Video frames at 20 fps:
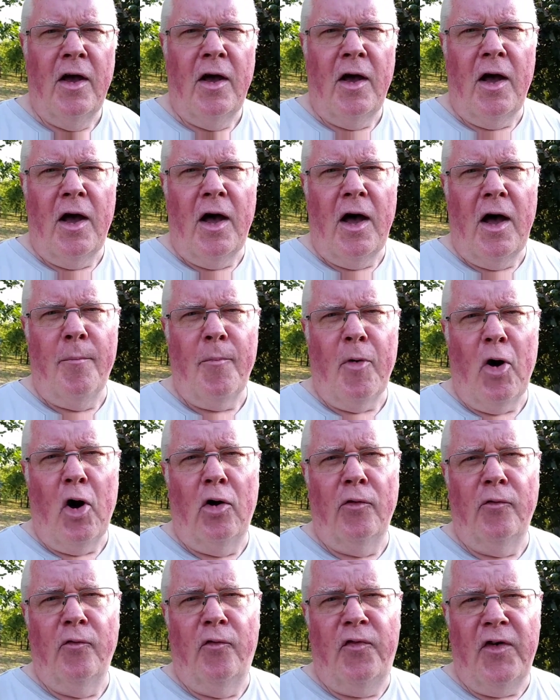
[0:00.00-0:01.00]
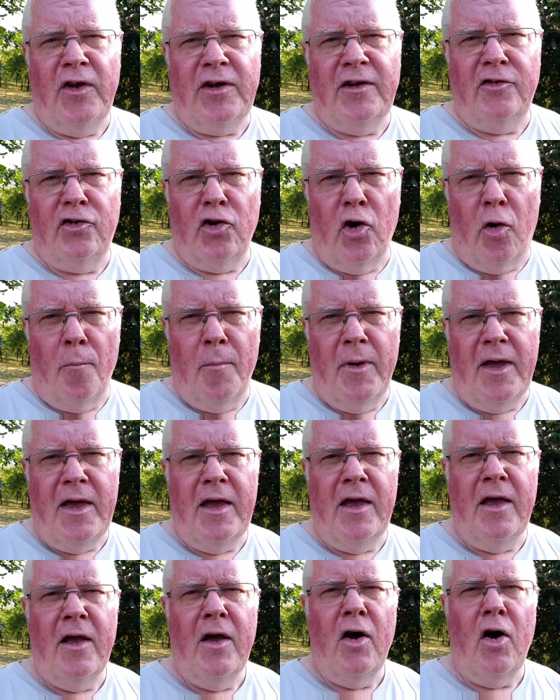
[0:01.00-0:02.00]
on
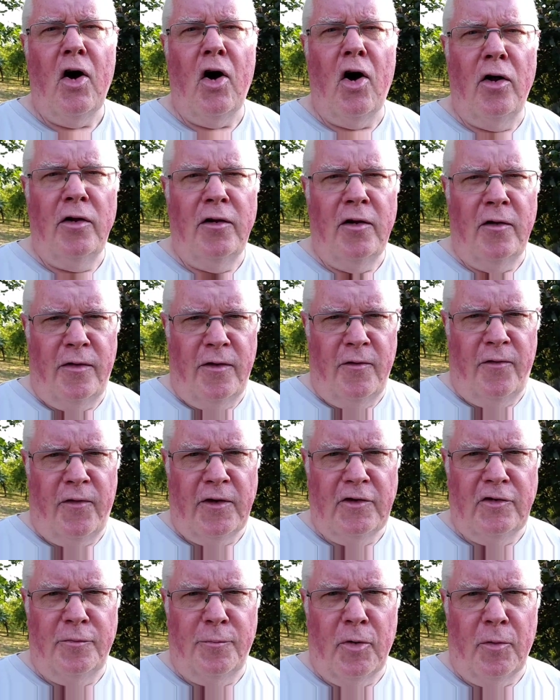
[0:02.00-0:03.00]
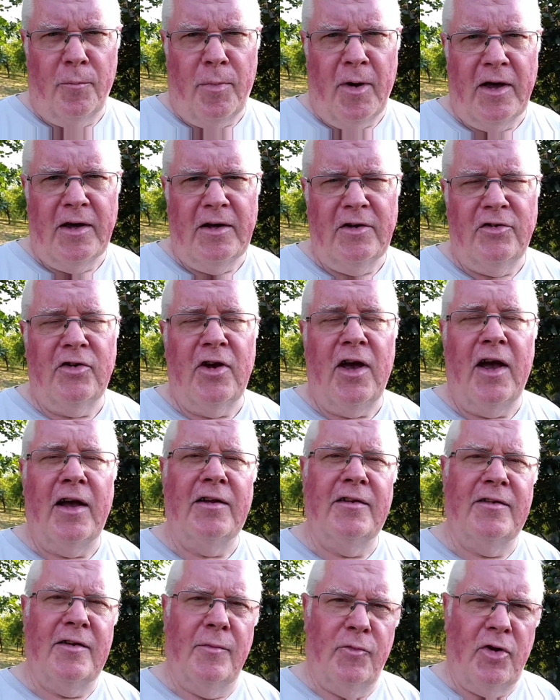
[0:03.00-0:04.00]
vid.me on the Facebook page, and
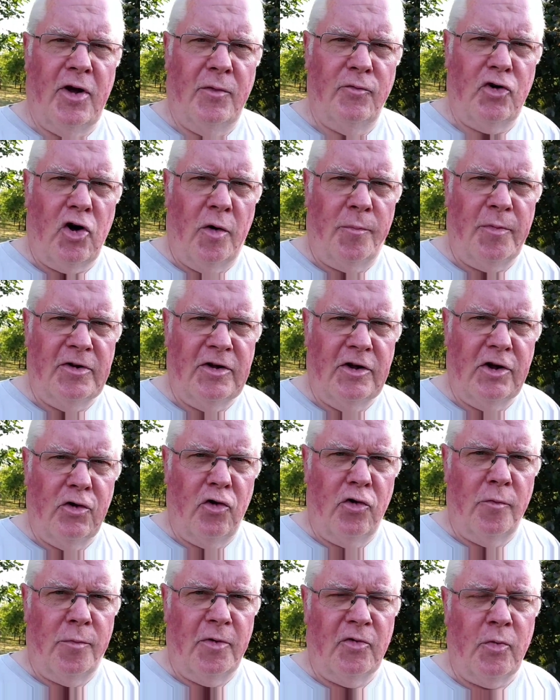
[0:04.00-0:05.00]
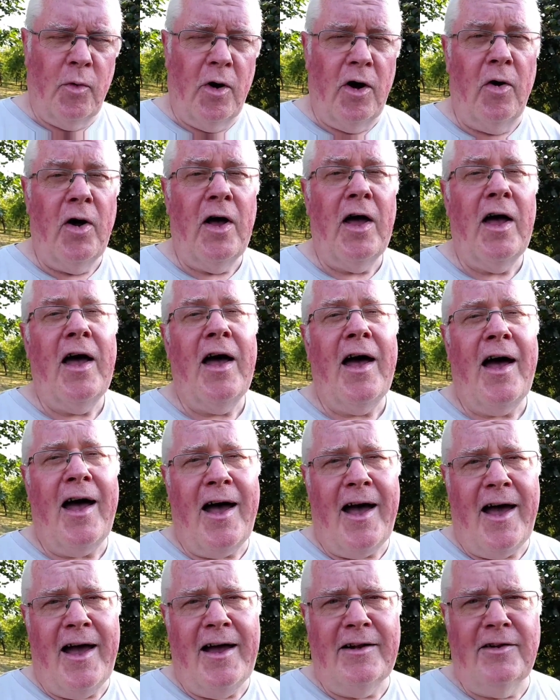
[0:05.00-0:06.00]
sometimes copied to the group as well,
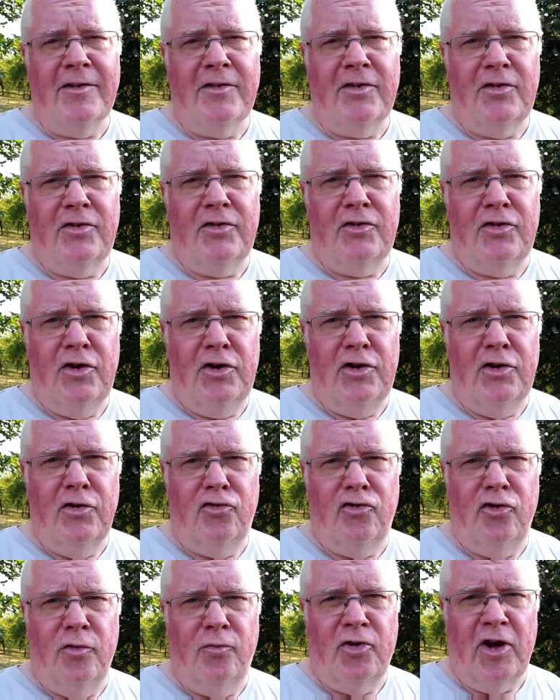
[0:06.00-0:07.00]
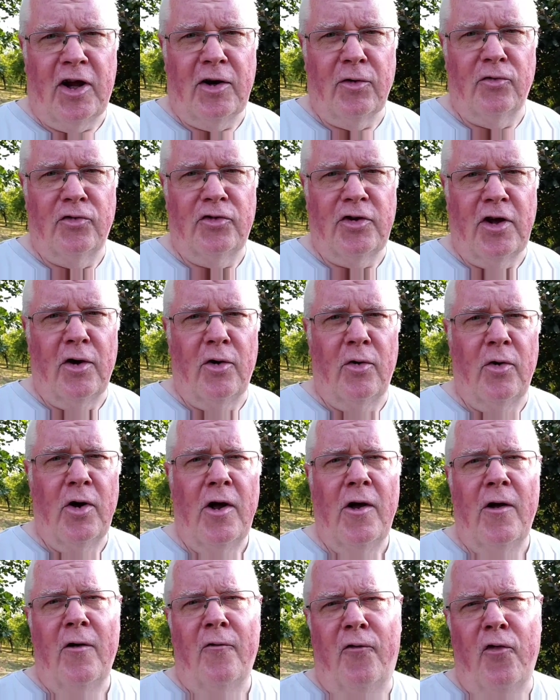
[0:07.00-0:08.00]
and to the YouTube channel. So
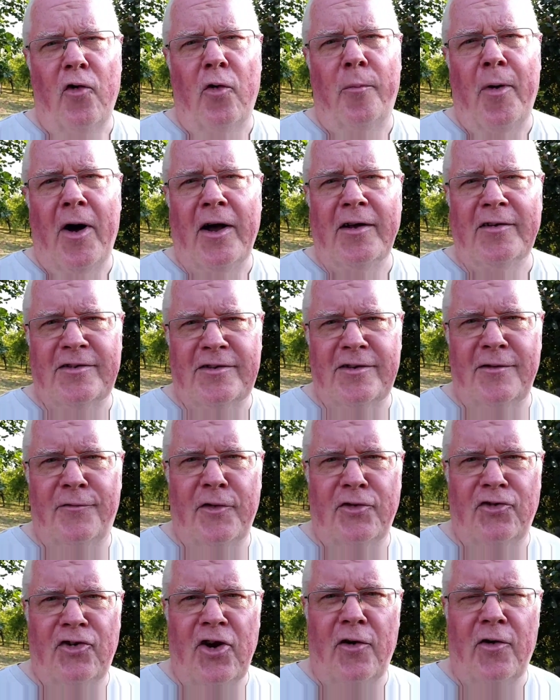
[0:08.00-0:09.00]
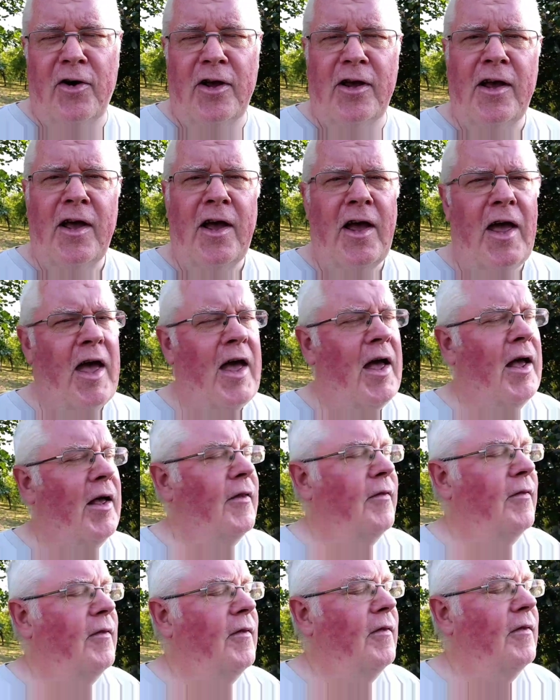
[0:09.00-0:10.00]
four bites of the cherry.
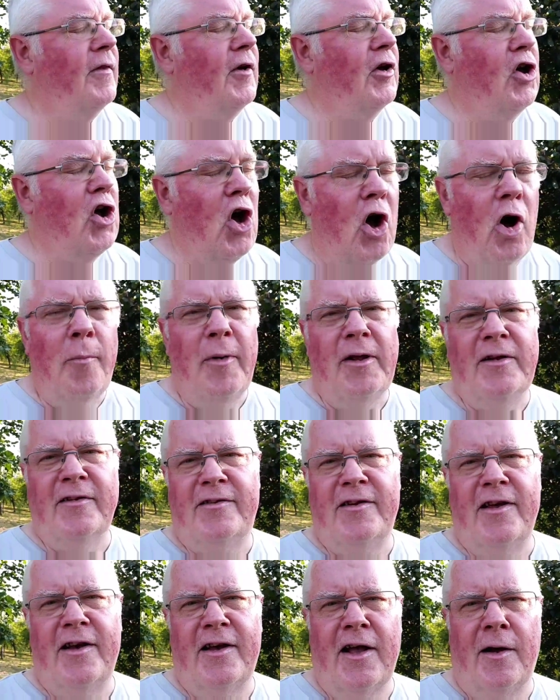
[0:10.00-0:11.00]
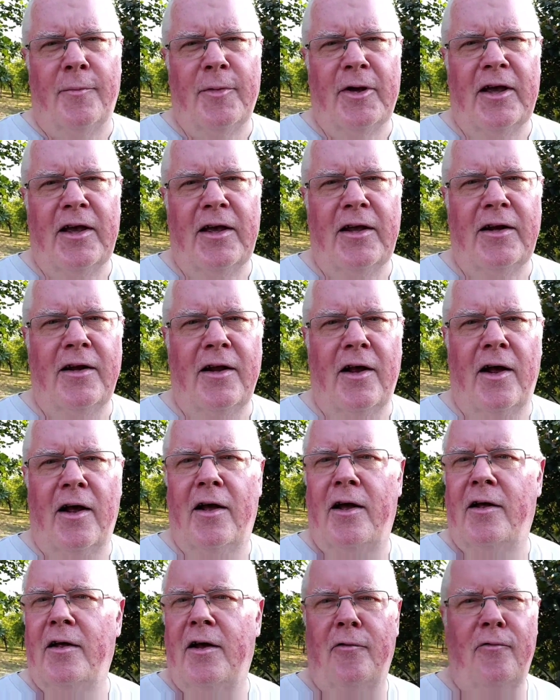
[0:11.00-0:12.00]
The comments that are coming in
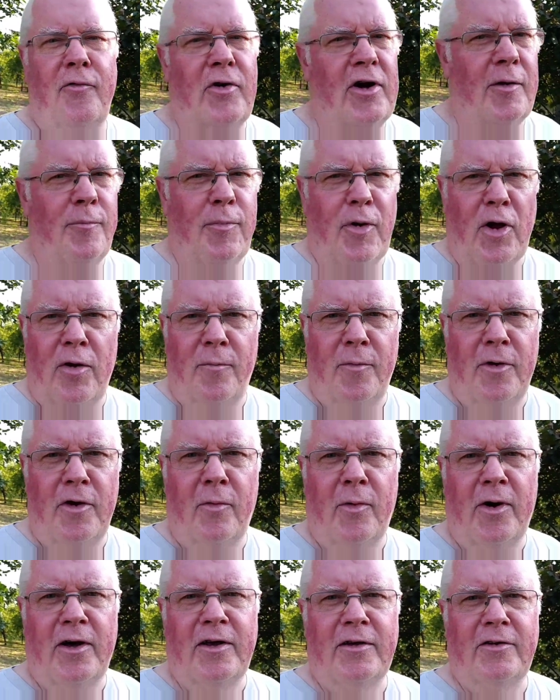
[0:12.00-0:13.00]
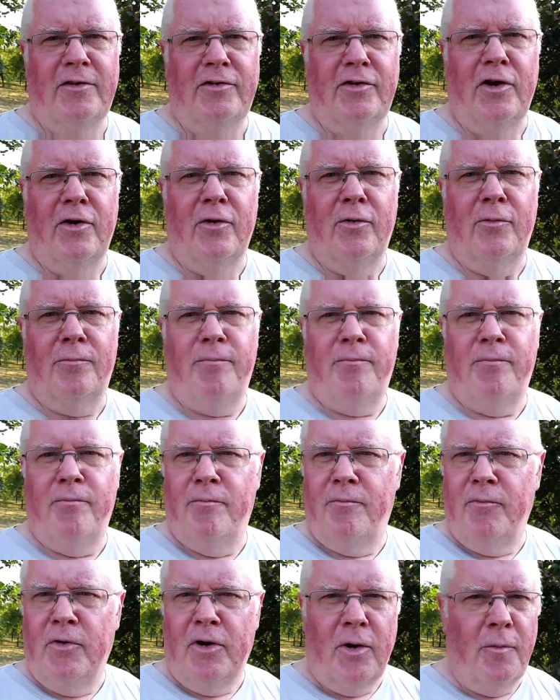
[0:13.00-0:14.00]
are really blowing me away. So,
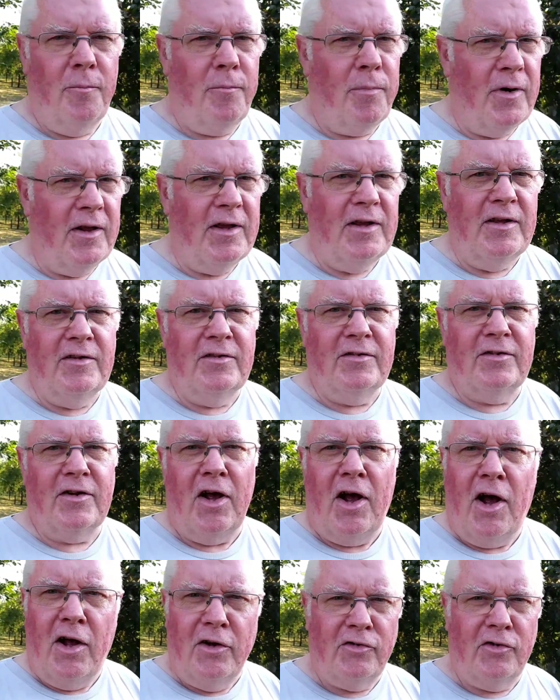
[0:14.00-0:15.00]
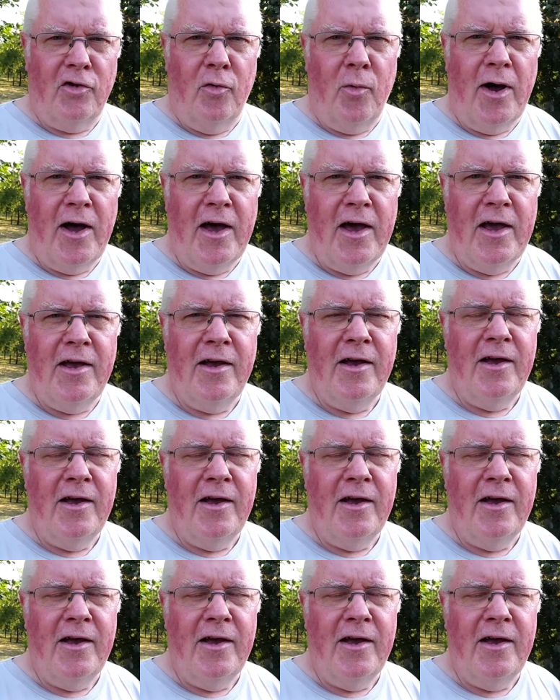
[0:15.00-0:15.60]
you know, please ask away